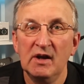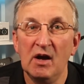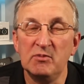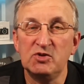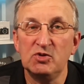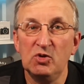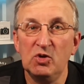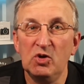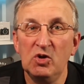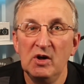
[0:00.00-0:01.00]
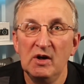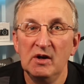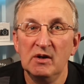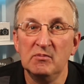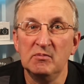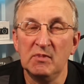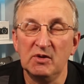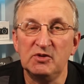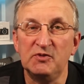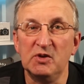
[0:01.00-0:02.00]
I'm sure
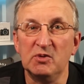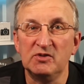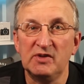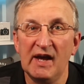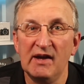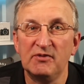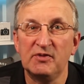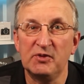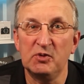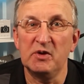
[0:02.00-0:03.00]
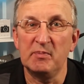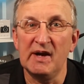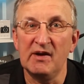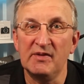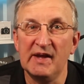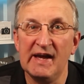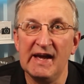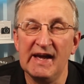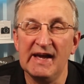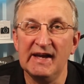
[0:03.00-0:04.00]
most viewers have thought about
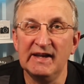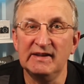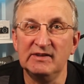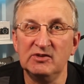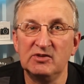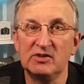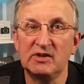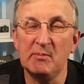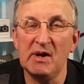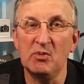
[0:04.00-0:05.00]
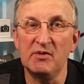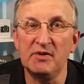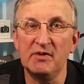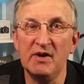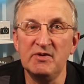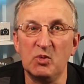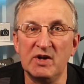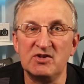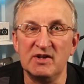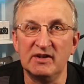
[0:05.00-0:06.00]
that and come up with their own
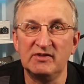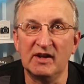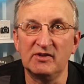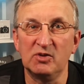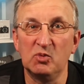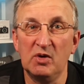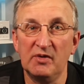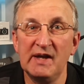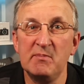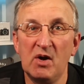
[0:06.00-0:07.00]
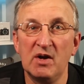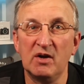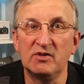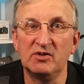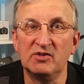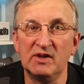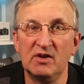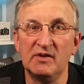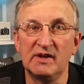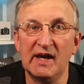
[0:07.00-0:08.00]
wish list as to what they might like to see
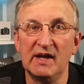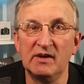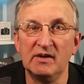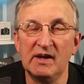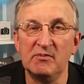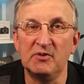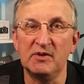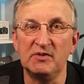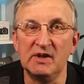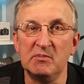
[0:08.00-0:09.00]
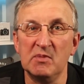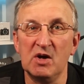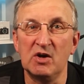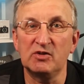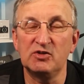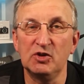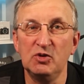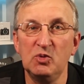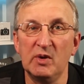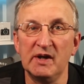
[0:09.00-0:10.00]
on the Canon M50 Mark
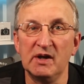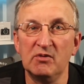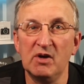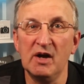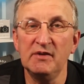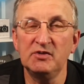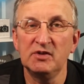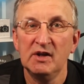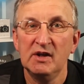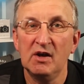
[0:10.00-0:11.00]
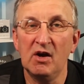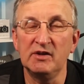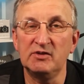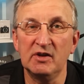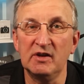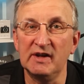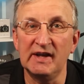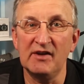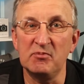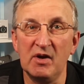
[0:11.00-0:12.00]
II when it arrives. I certainly
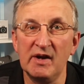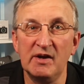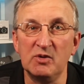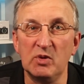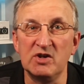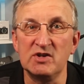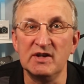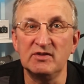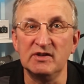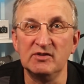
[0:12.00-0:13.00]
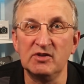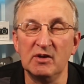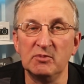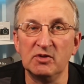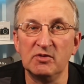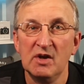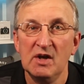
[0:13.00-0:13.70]
have my own wish list in terms of